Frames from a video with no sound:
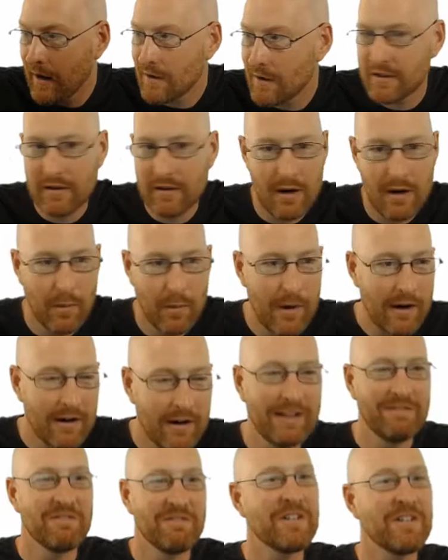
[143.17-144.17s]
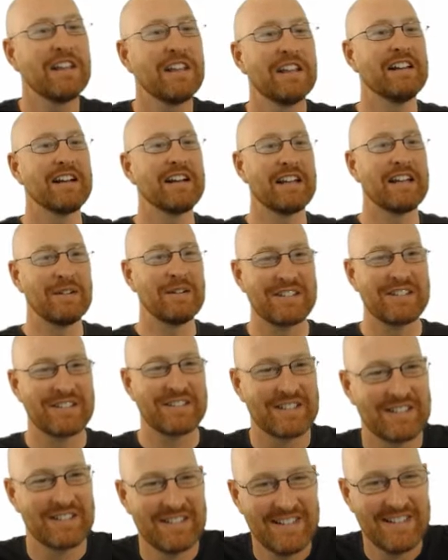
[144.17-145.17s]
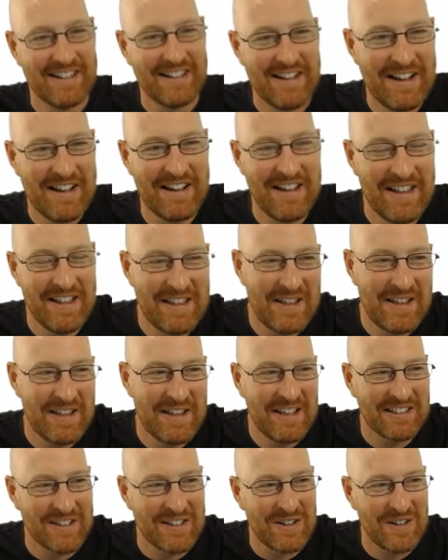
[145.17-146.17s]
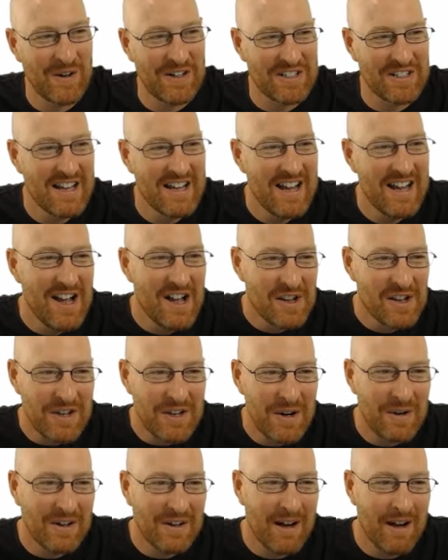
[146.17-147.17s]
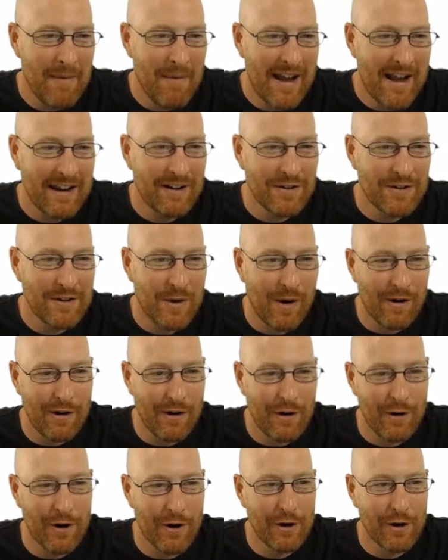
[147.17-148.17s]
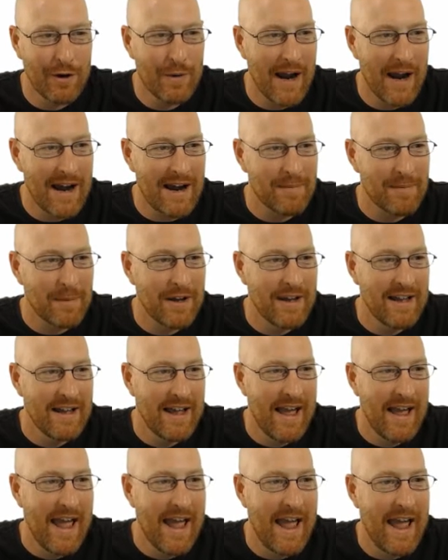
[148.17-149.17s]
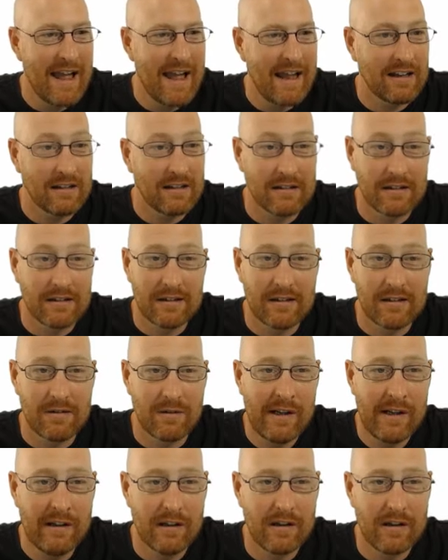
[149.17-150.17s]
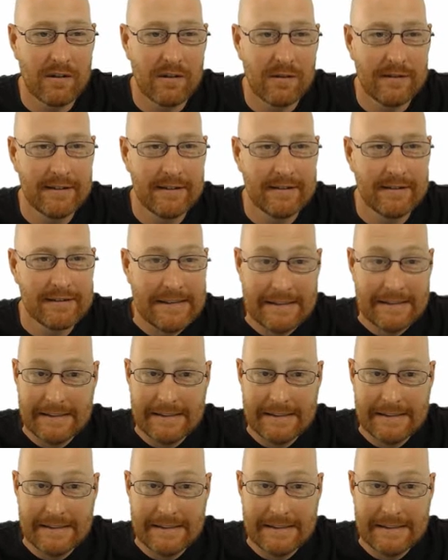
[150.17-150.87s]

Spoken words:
errors at all. We are getting really lucky with this, this course. So come back here to our Heroku app and click reload.